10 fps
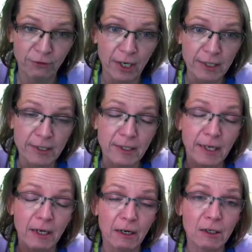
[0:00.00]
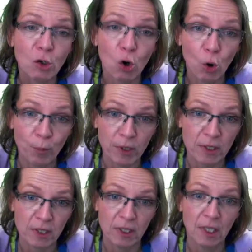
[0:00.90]
the files, they are
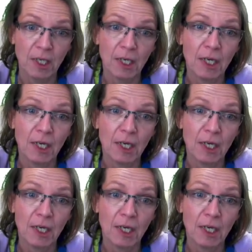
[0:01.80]
copied.